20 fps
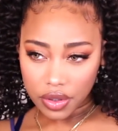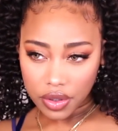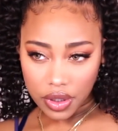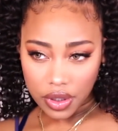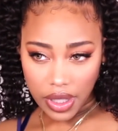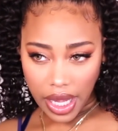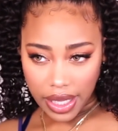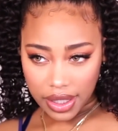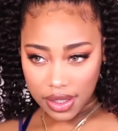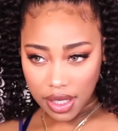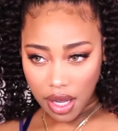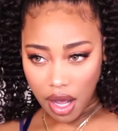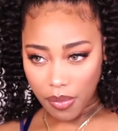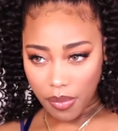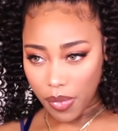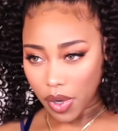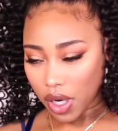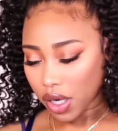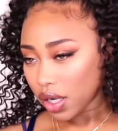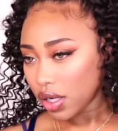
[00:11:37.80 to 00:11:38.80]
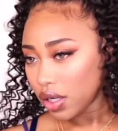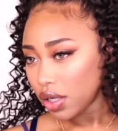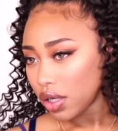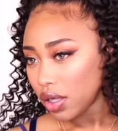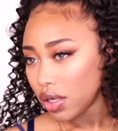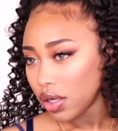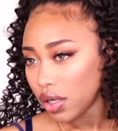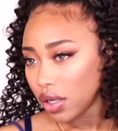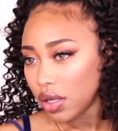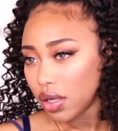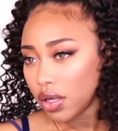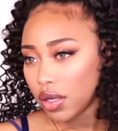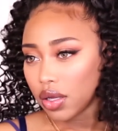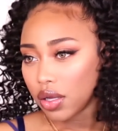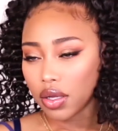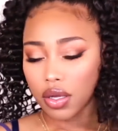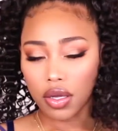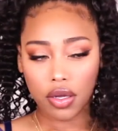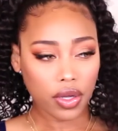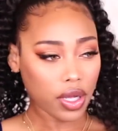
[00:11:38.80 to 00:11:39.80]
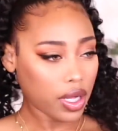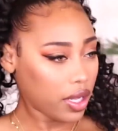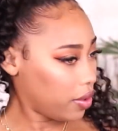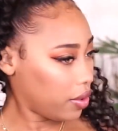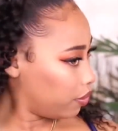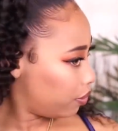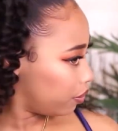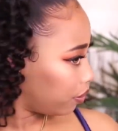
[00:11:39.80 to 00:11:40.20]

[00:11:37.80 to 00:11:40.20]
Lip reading: that top part. Okay?